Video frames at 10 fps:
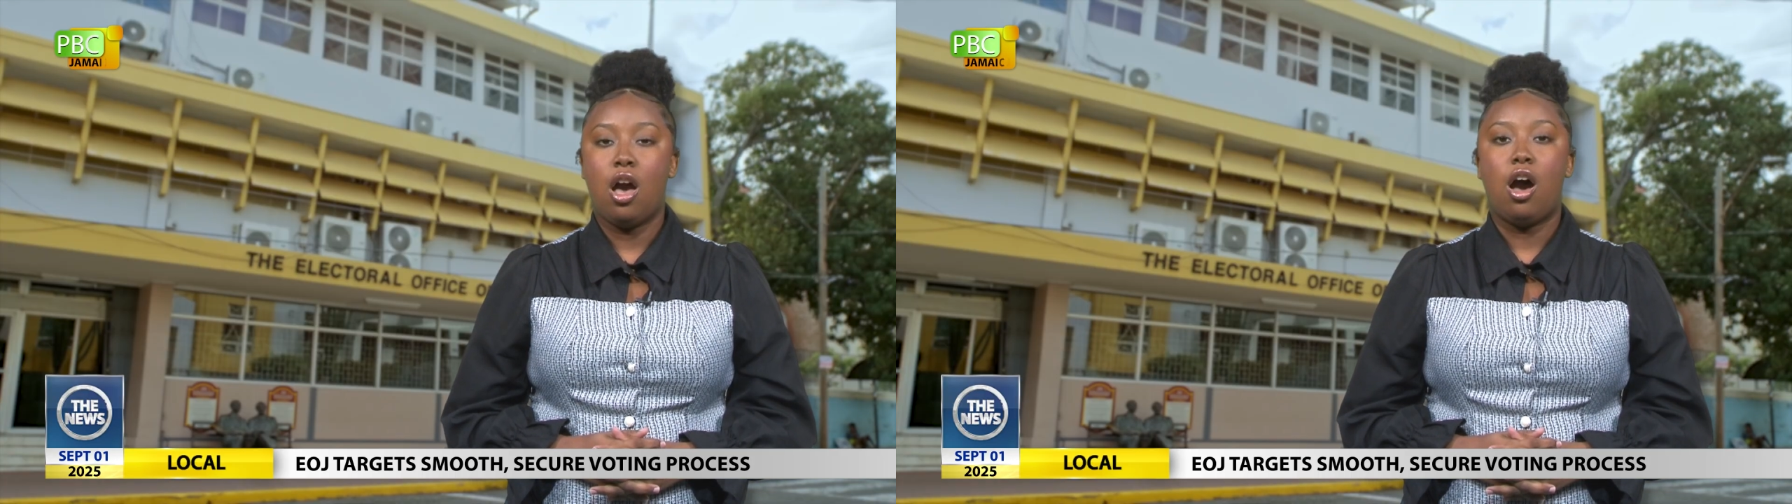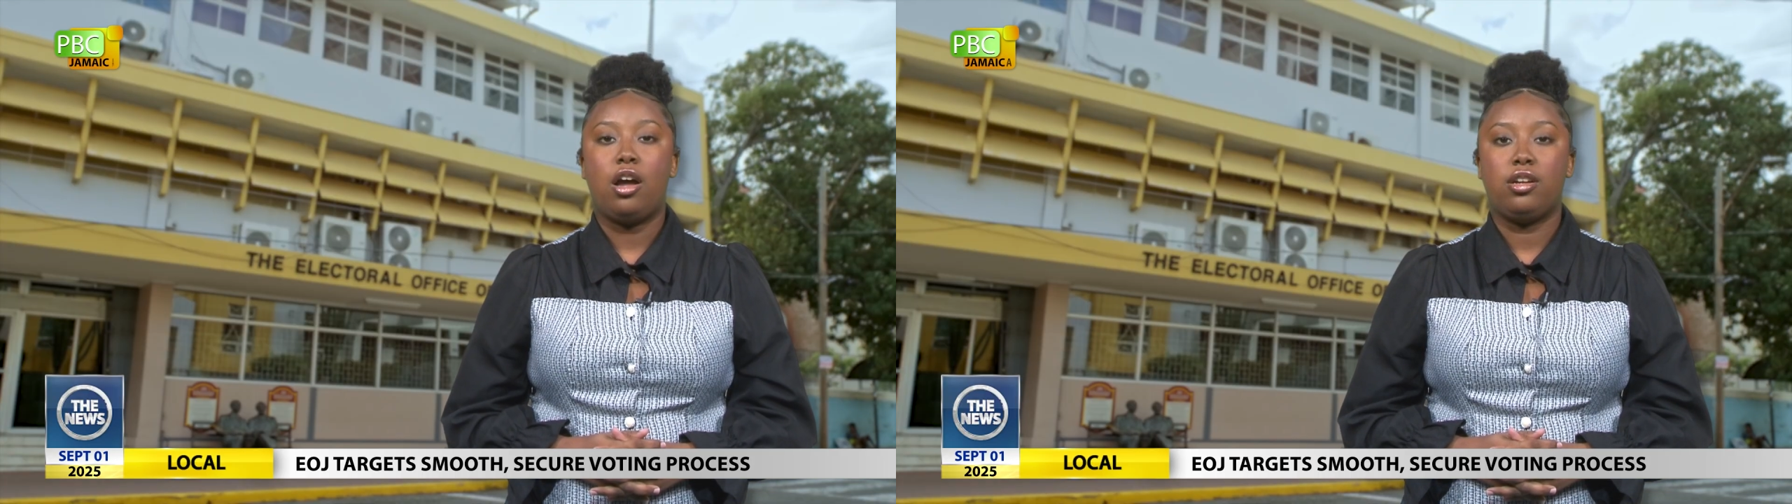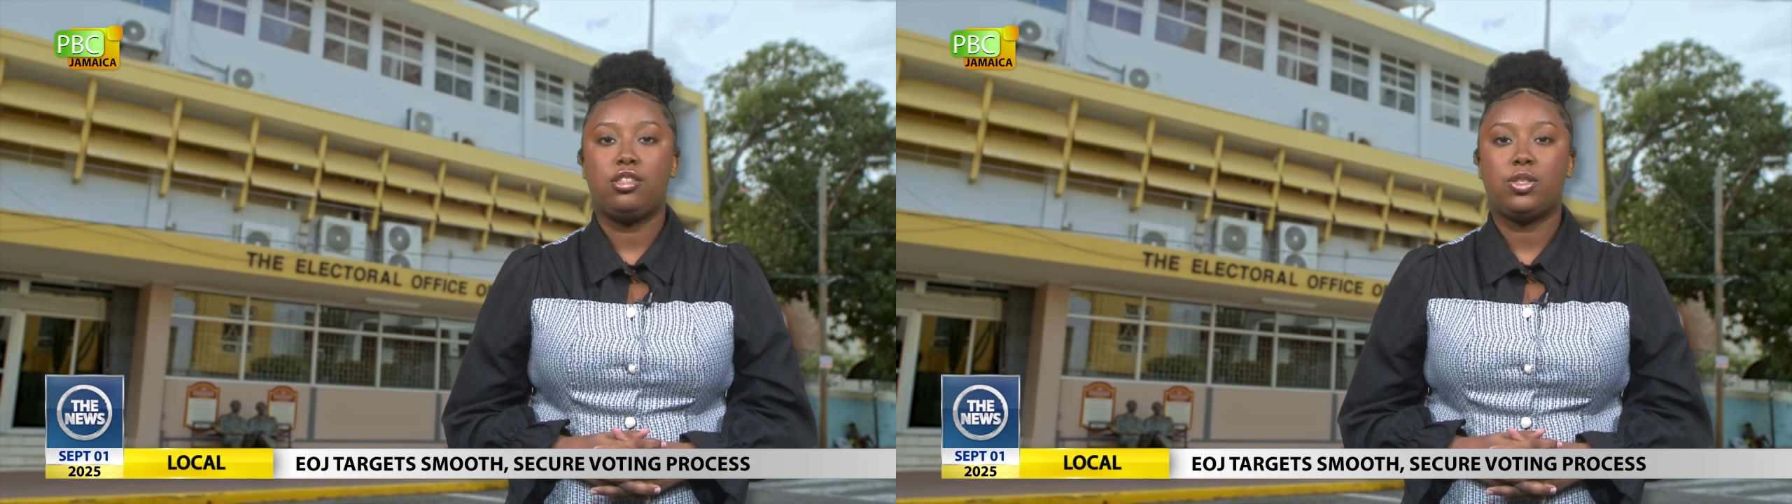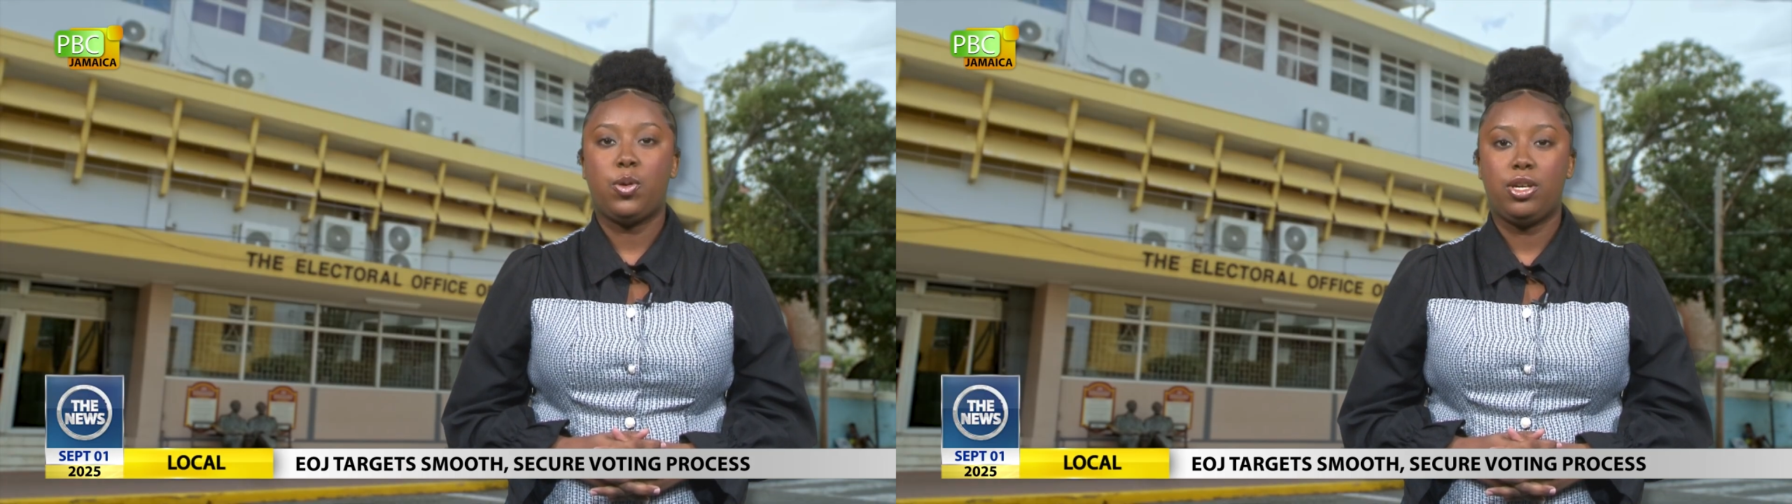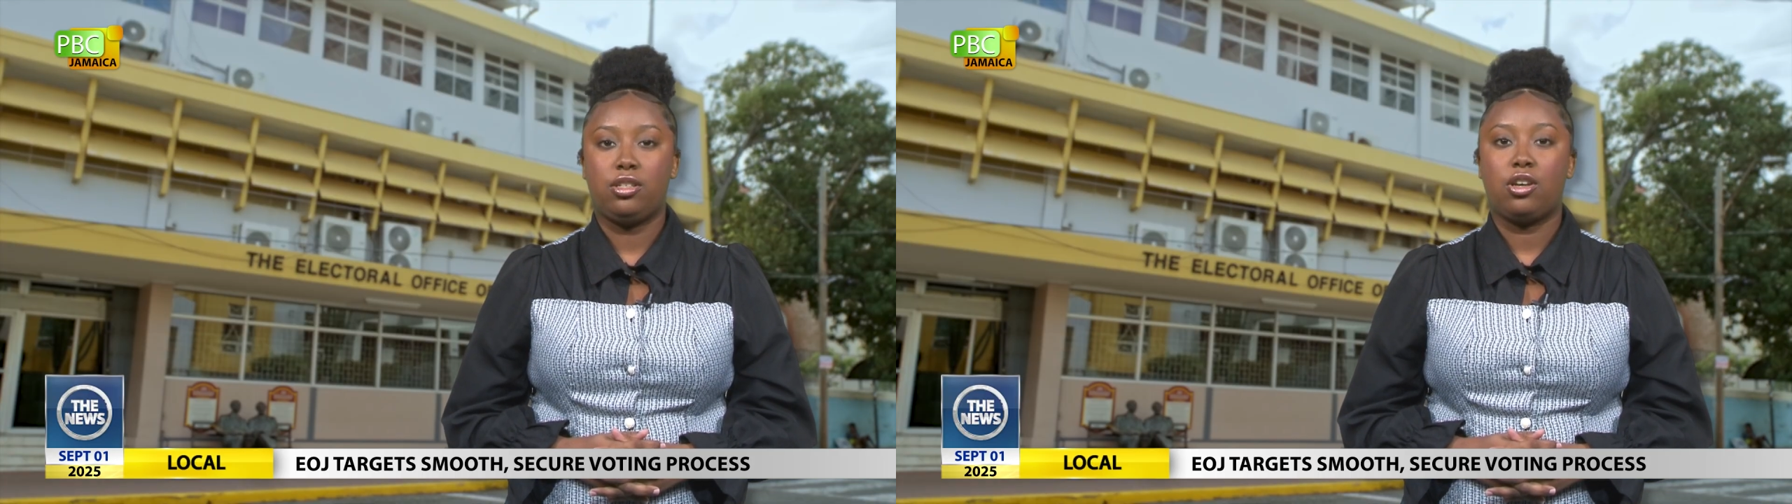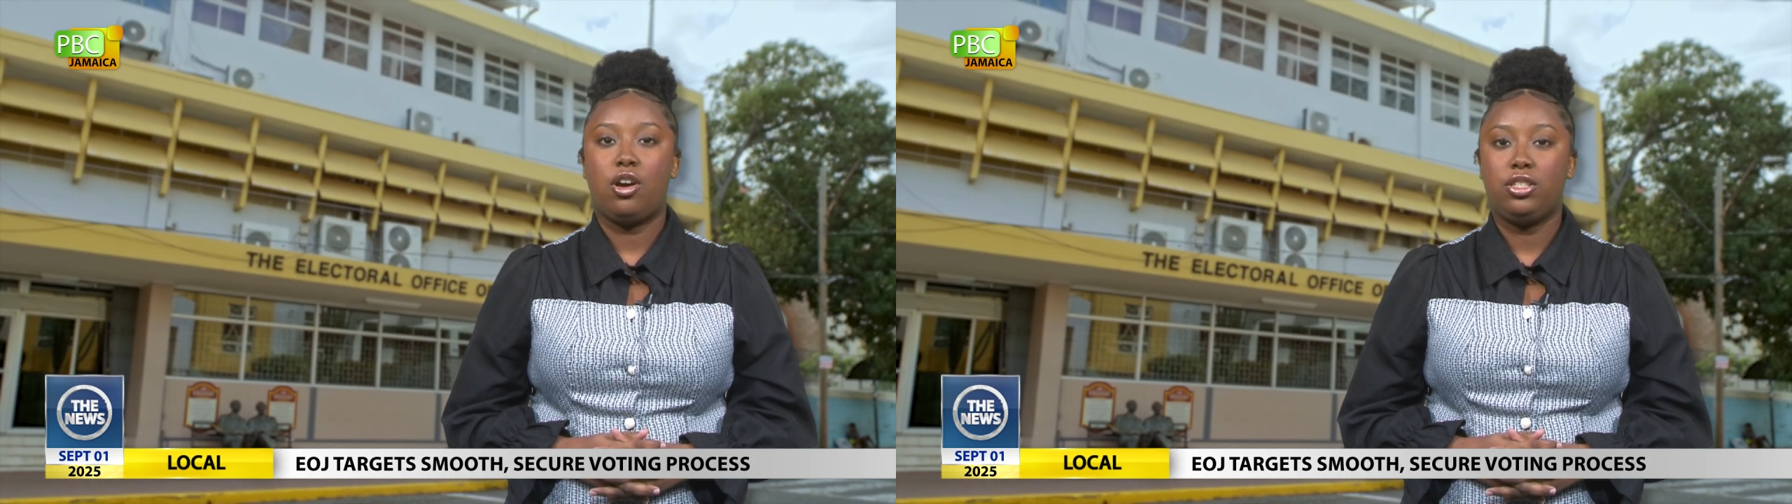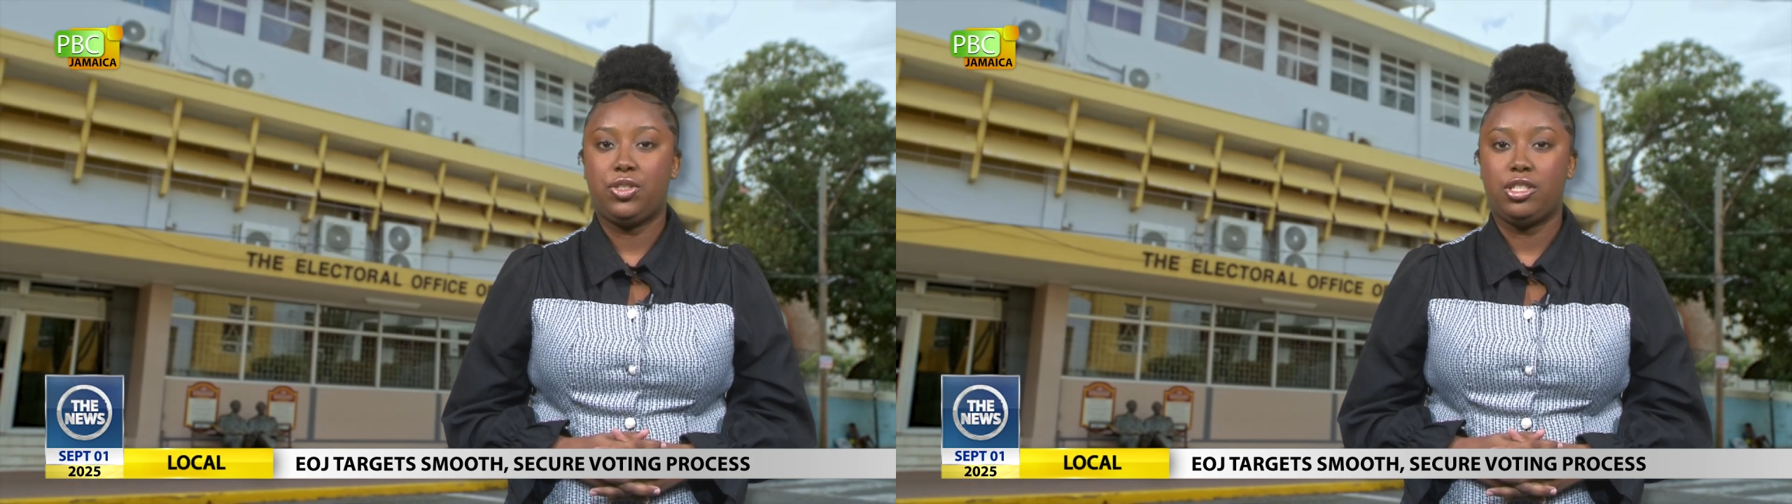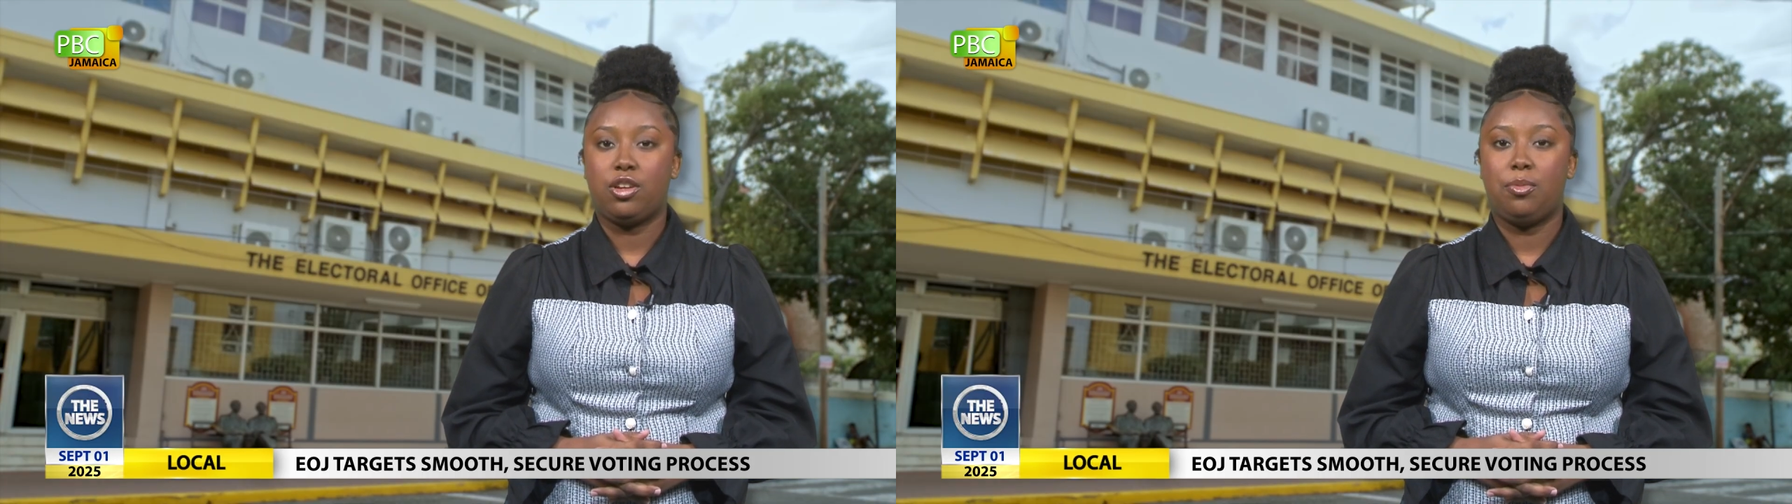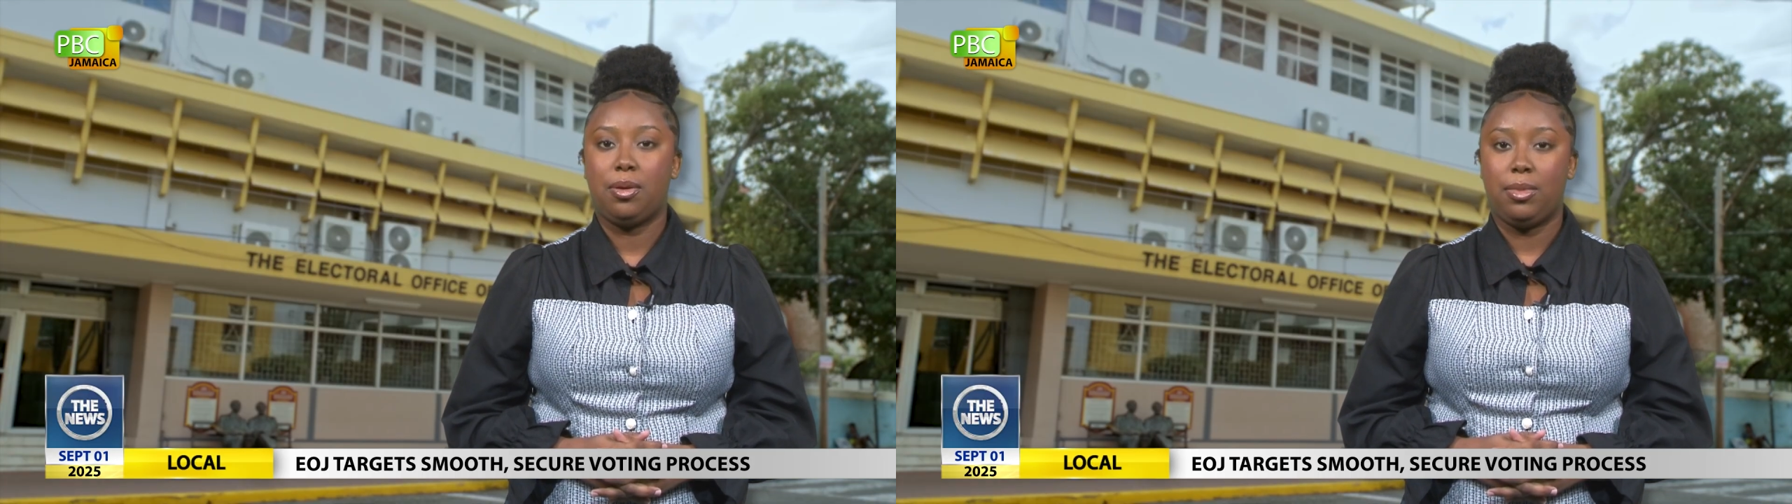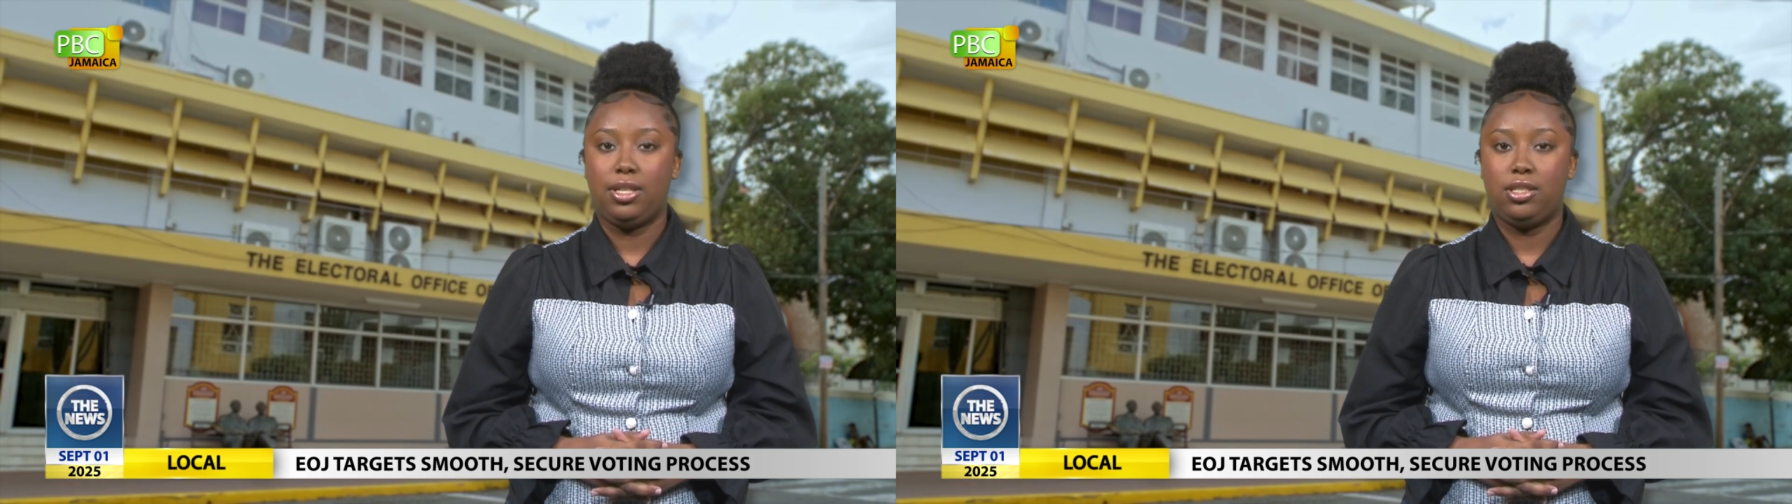underscores the country's
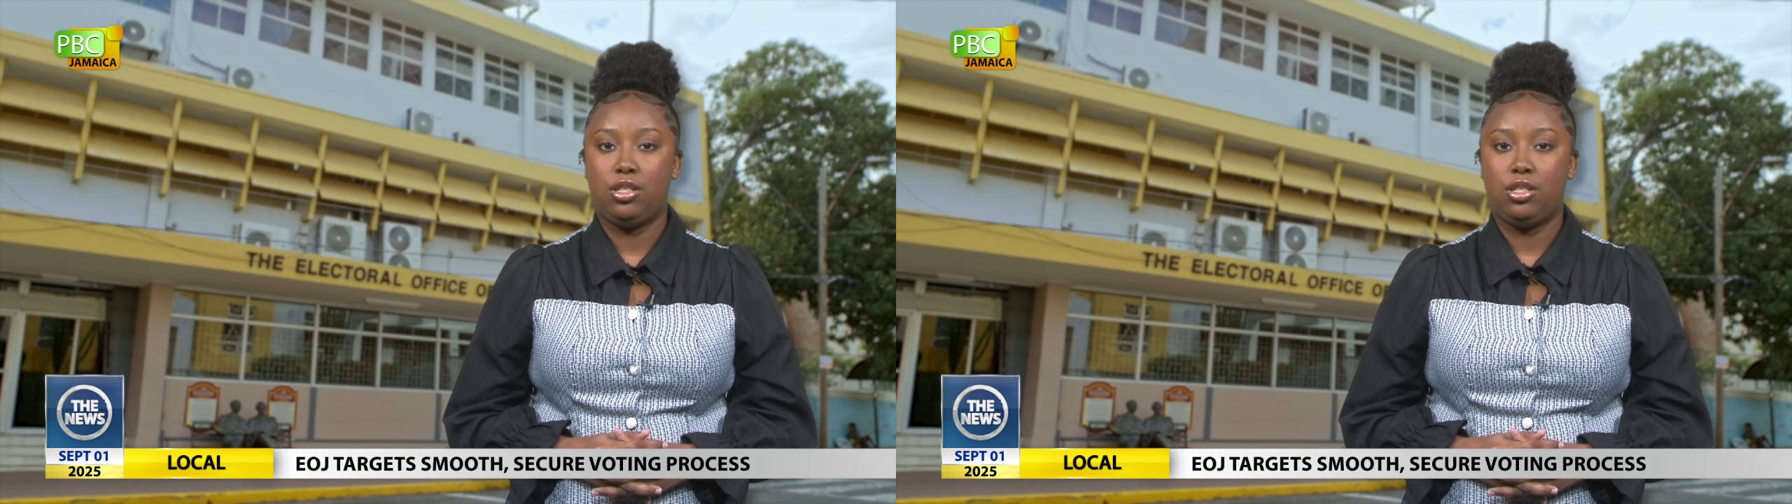commitment